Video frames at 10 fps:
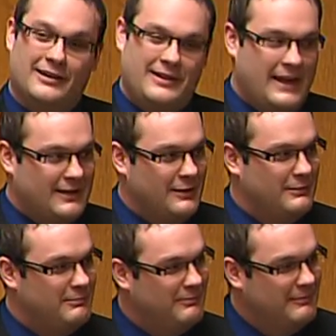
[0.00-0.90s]
thank you,
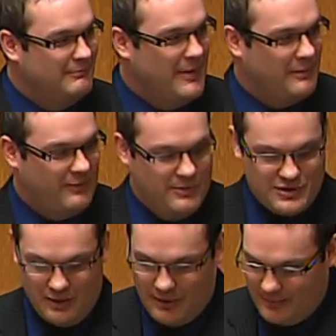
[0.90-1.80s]
member from
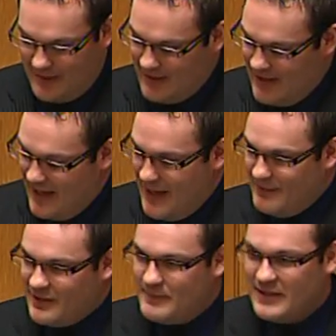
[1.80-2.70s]
Mishawakma. And
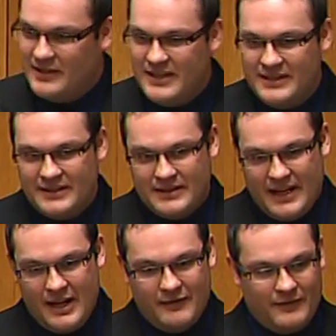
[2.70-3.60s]
Mr. Speaker,
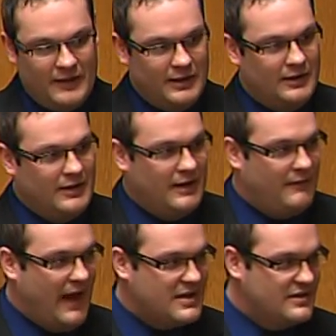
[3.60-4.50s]
they have little
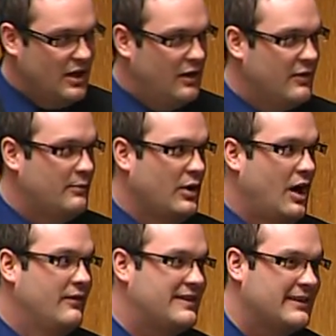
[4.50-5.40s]
factions all over the
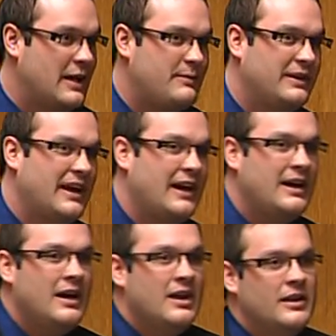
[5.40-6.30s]
province, SIPE, and
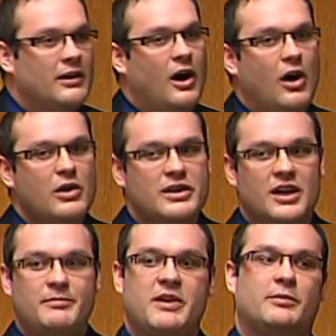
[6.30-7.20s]
they're all
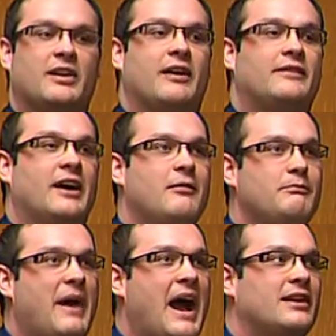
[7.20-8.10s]
young people that have come
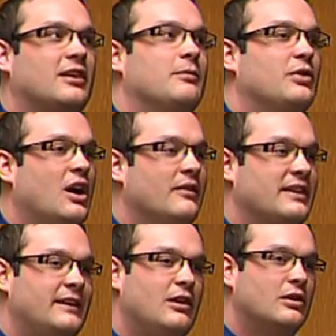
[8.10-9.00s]
back to our province.
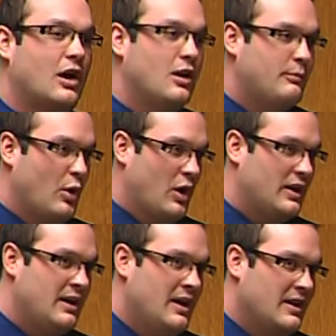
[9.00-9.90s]
I know on our
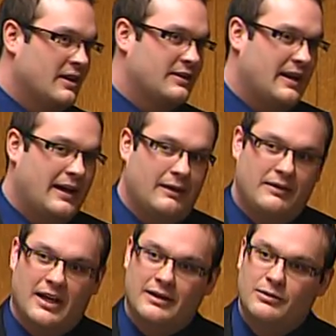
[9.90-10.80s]
board, we
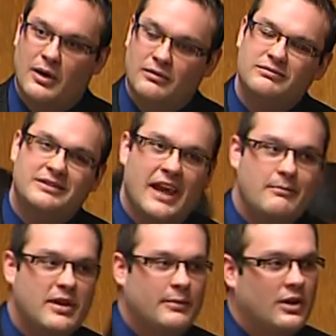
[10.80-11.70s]
got
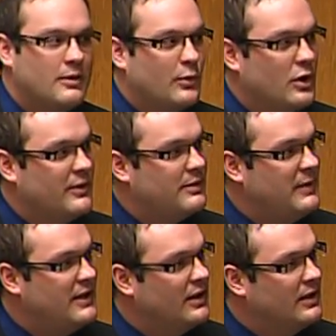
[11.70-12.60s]
10 people on our board, Mr.
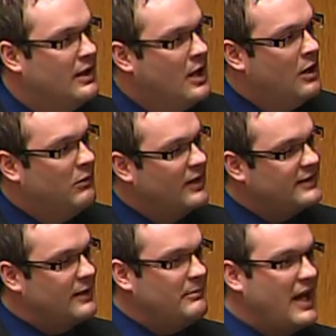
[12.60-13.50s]
Speaker, and one's
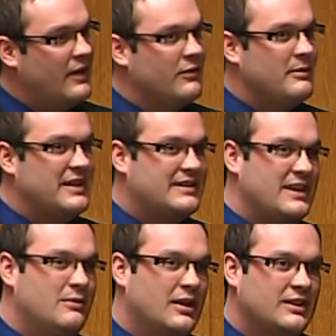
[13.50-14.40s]
come back from
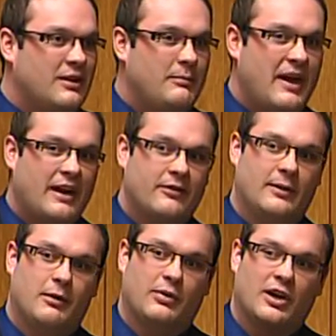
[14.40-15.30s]
BC, one come back from
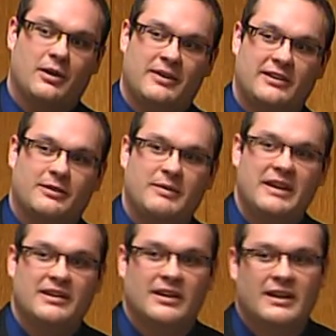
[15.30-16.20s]
Alberta, Mr.
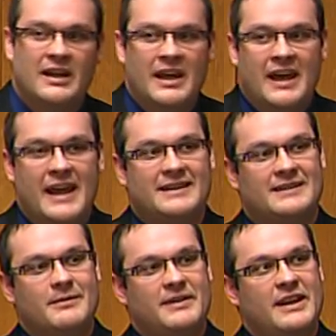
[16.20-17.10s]
Speaker, and it's
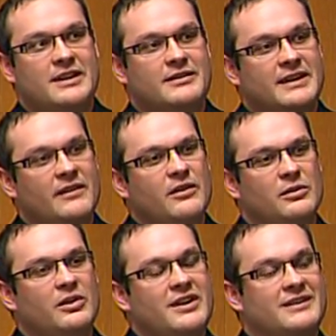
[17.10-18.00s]
something that you never
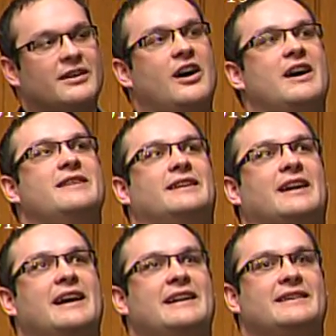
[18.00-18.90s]
really saw in the
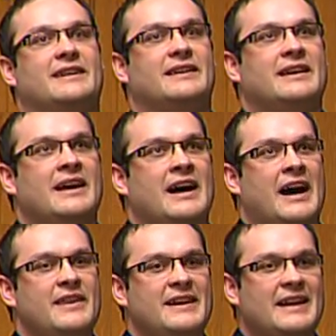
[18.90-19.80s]
90s, and
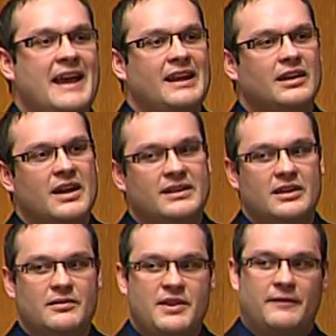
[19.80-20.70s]
I think it had a lot to
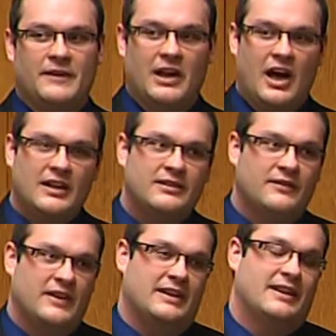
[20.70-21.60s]
do with the
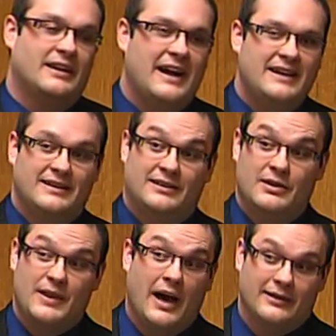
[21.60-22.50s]
philosophy, the 90s and
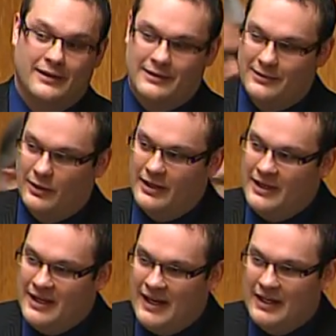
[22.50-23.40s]
2000s, sorry,
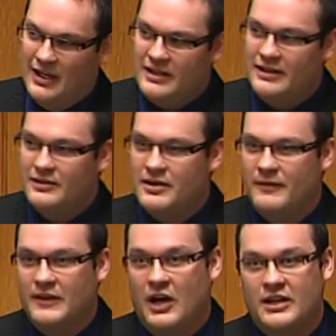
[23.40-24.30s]
a lot to do with the
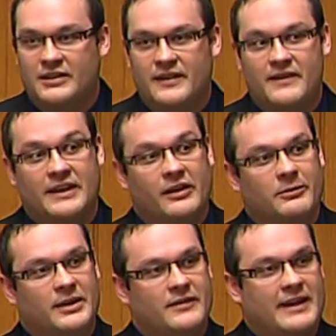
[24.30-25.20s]
philosophy of the
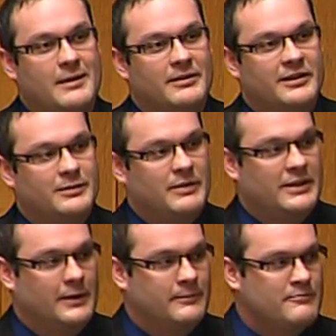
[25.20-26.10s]
government of the day, Mr.
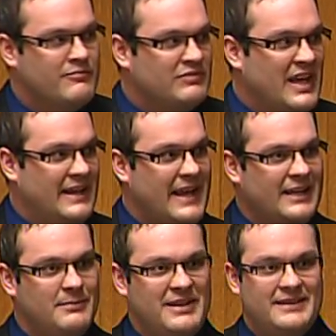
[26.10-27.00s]
Speaker. And that
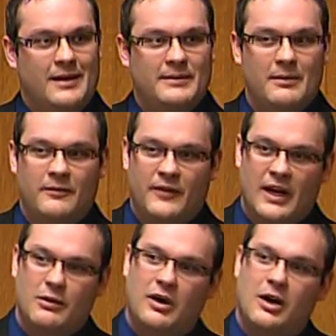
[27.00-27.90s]
can be summed up
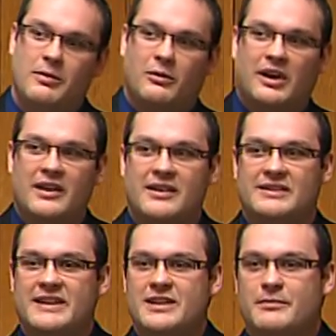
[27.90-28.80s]
very well by one of their
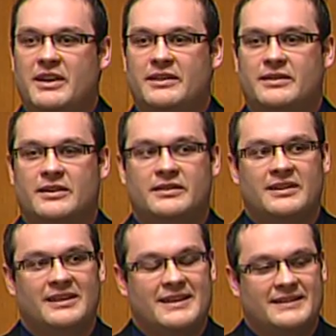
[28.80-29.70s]
senior ministers
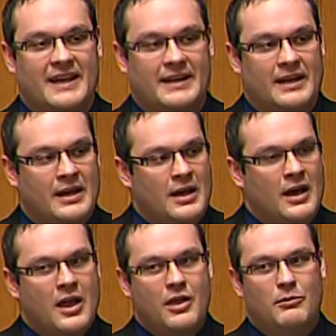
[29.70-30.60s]
that said,
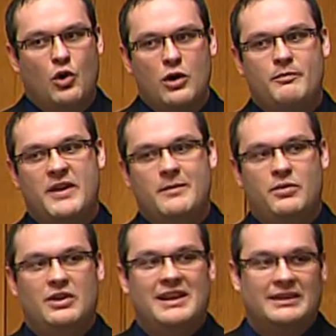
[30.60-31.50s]
the more
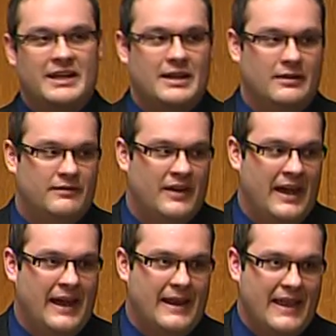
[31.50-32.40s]
people that leave,
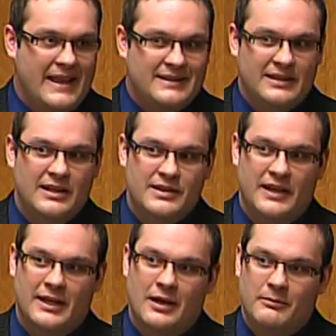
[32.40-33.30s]
that's a good
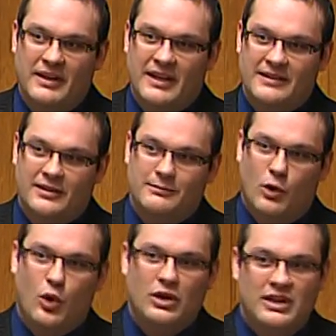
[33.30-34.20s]
thing because there's
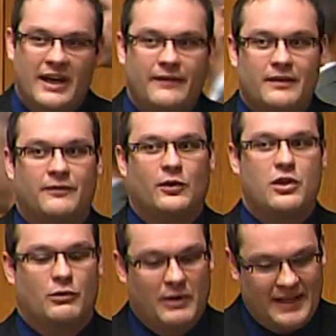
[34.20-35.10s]
more left for
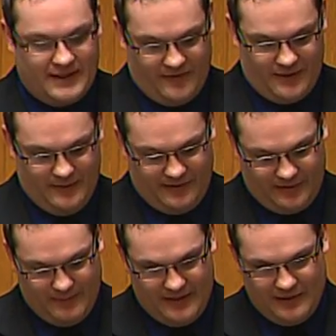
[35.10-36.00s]
the rest of us, Mr.
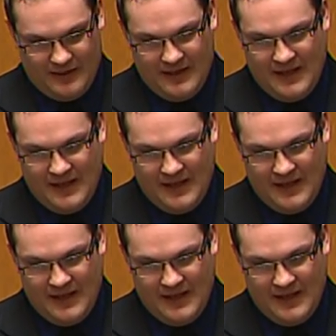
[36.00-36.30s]
Speaker.